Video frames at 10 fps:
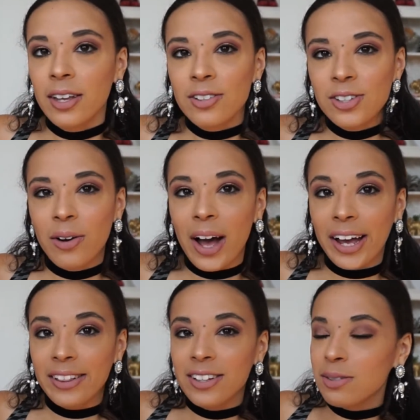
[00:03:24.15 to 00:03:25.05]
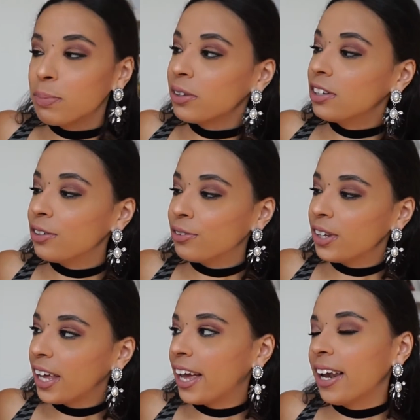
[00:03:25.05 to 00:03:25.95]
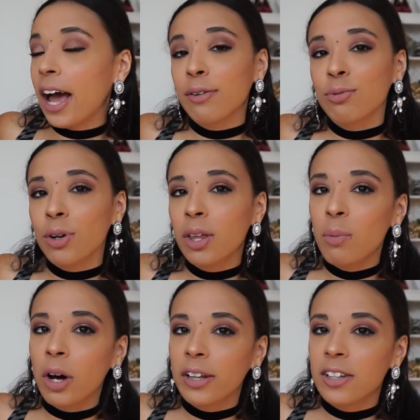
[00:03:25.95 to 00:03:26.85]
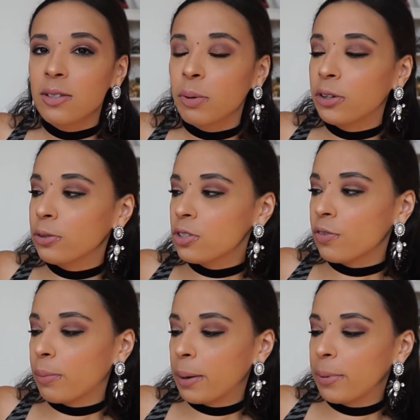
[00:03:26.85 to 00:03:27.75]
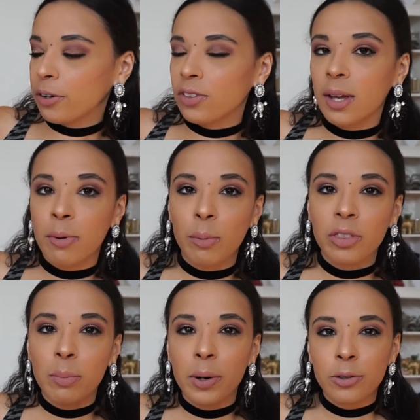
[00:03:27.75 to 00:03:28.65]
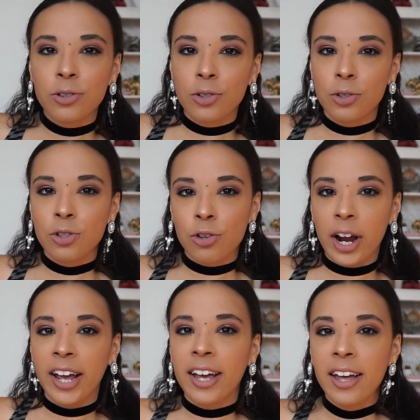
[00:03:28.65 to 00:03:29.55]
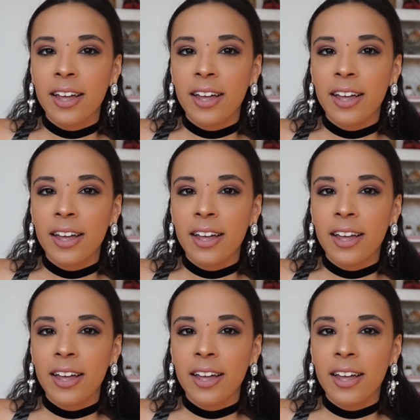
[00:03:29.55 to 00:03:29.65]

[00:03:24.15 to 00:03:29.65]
So I got this balloon kit. I really wanted these balloons for my birthday, but with the postal strike,